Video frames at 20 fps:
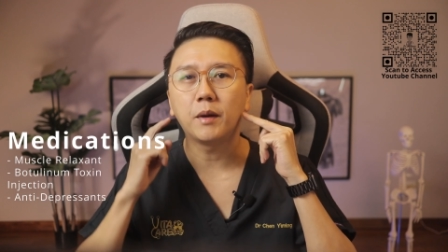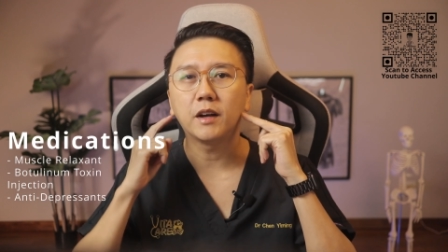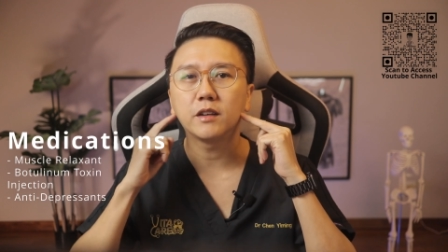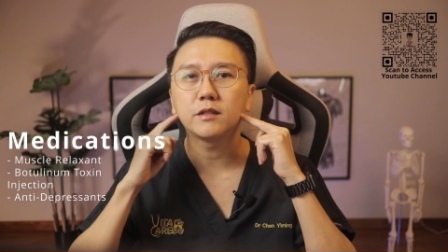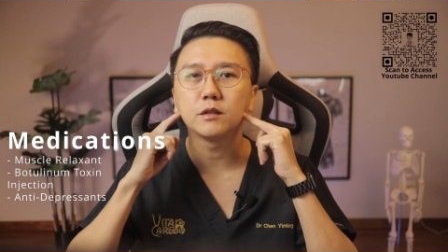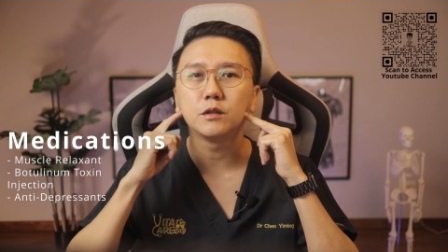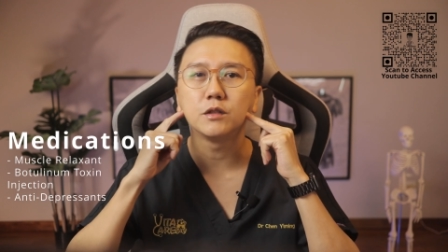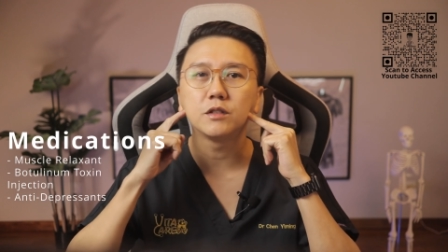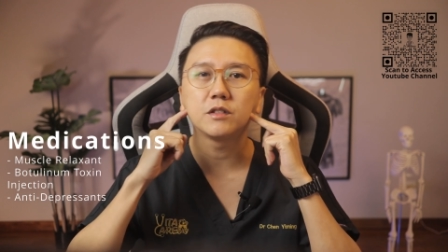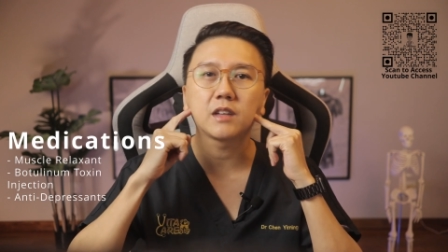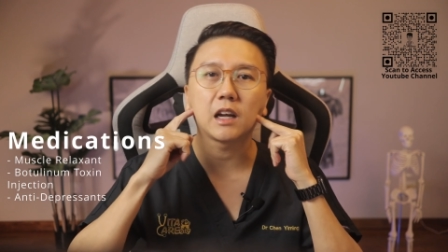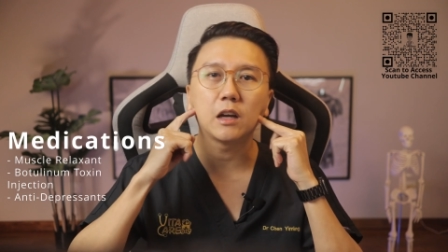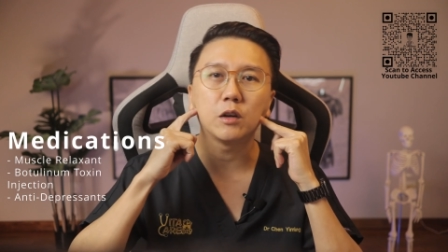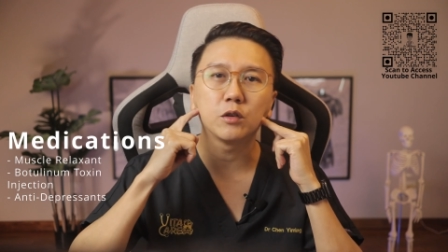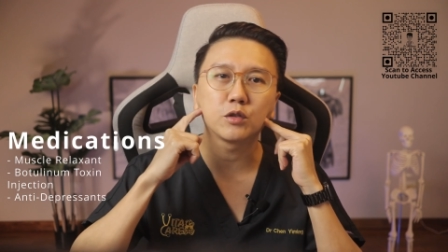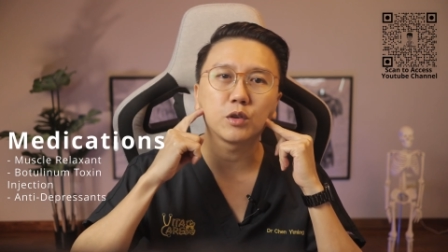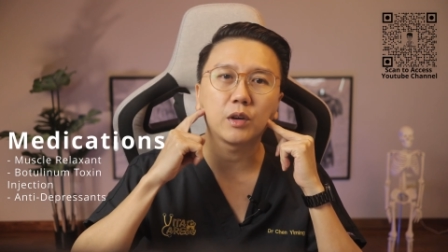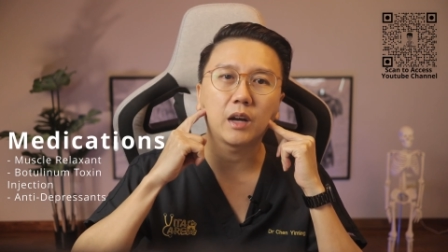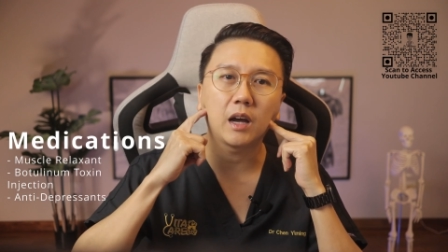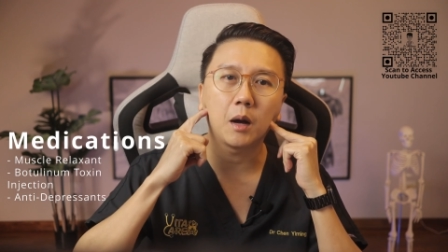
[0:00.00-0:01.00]
muscles can
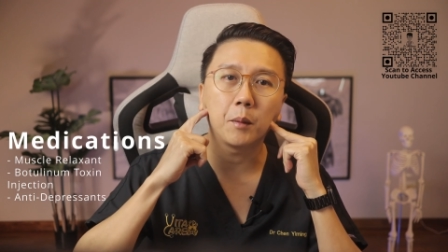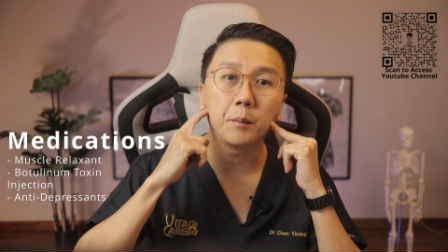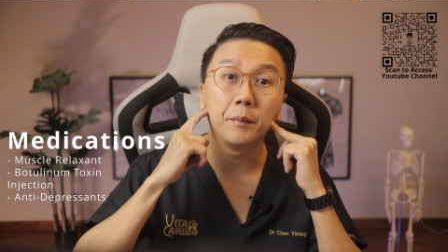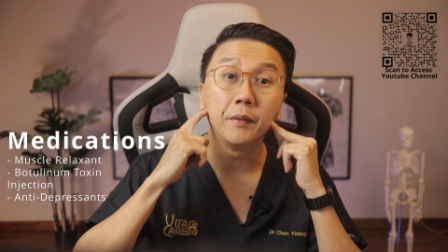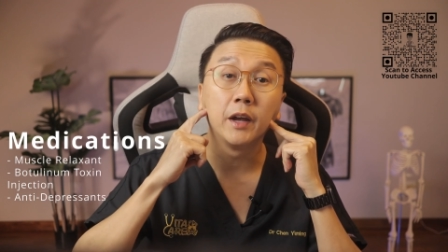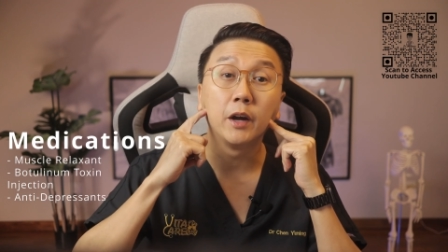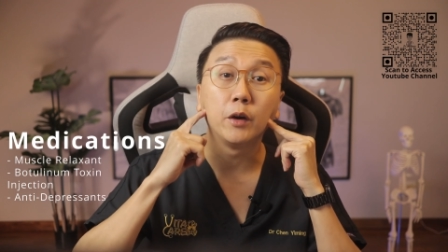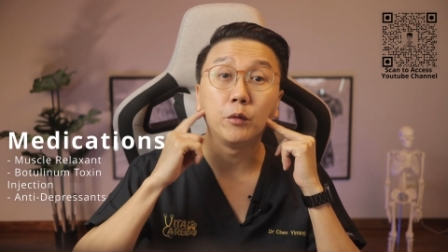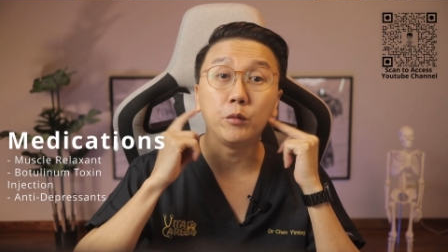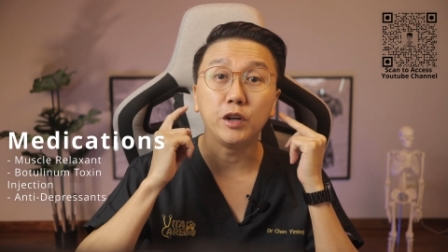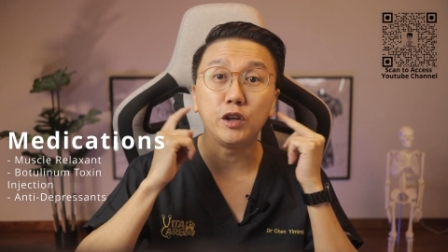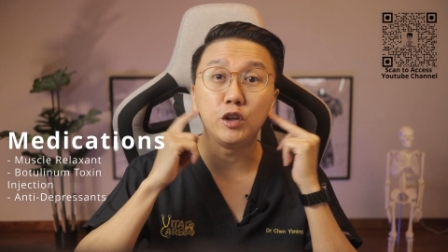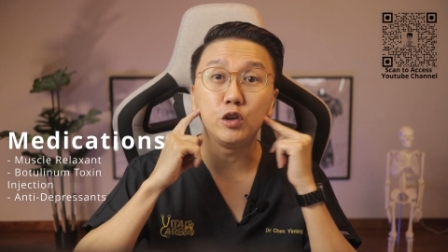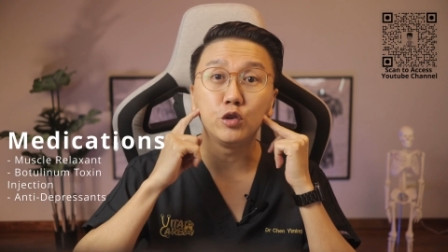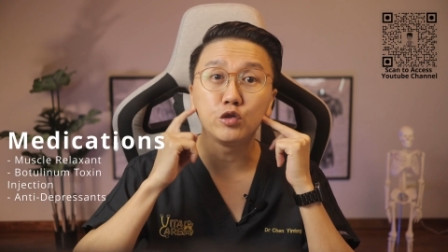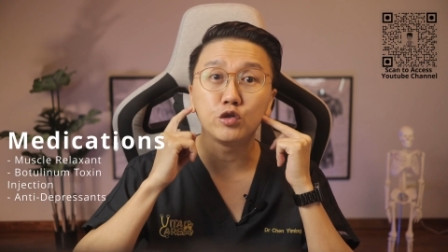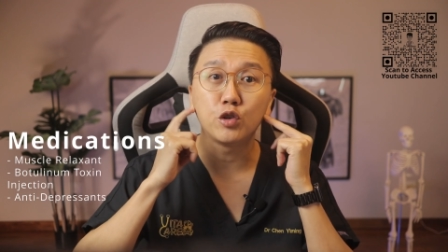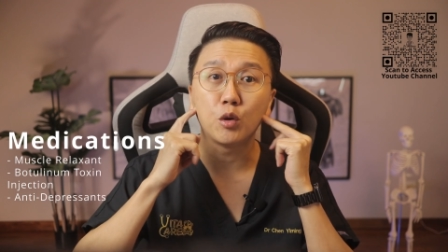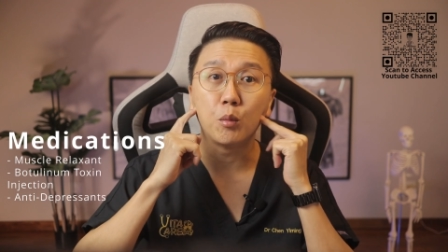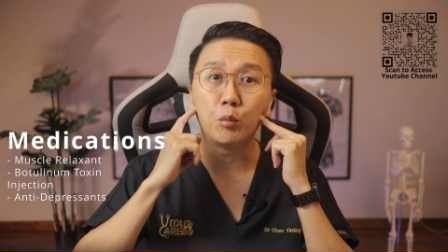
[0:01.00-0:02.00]
also help
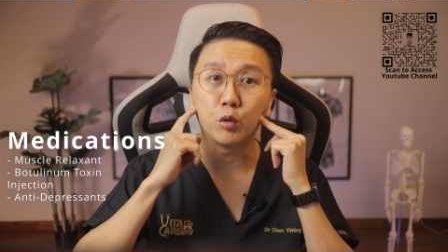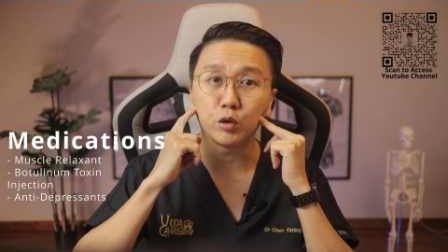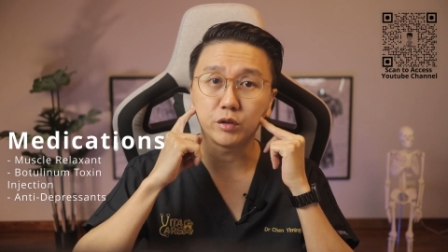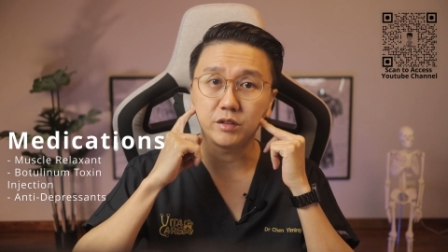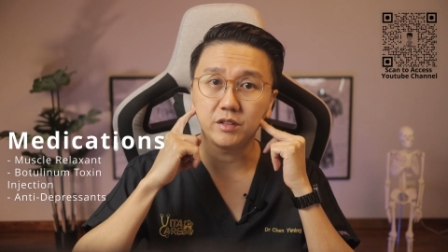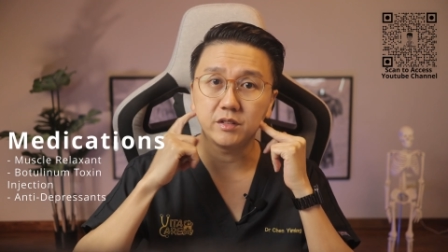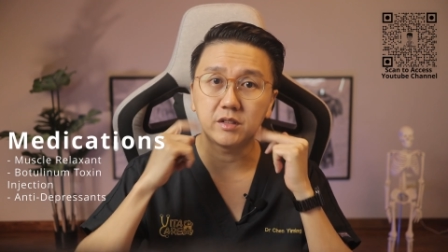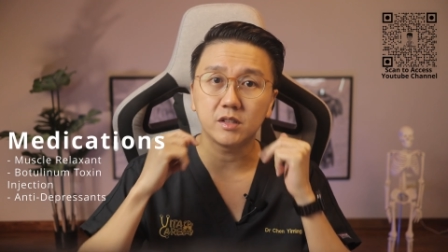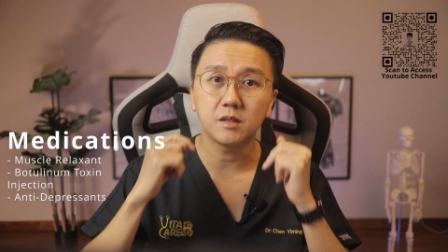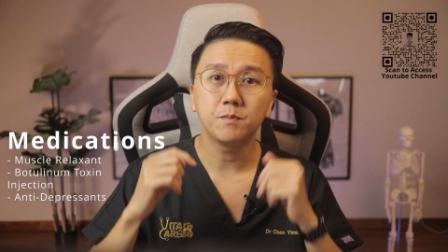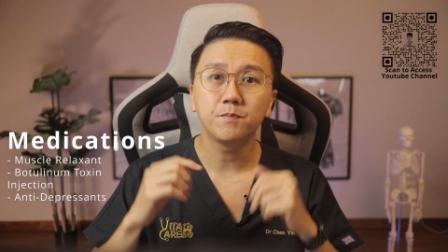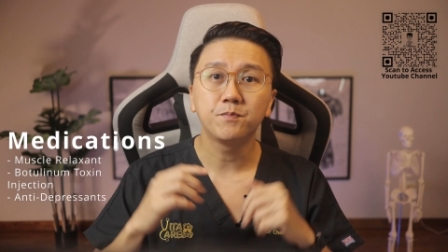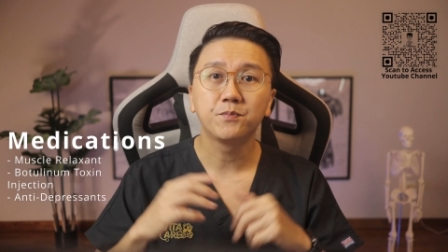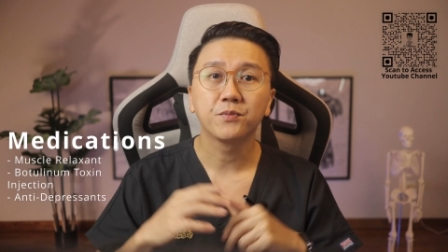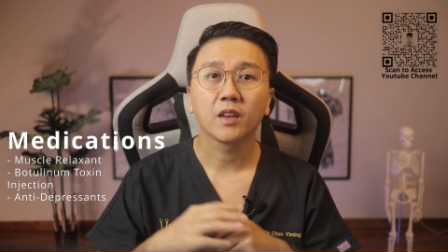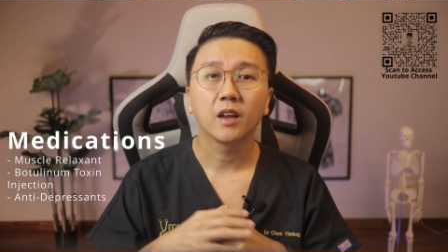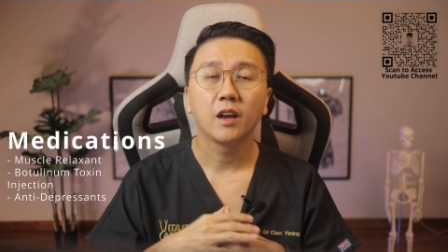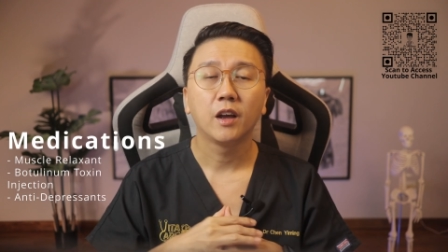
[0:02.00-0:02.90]
reduce bruxism.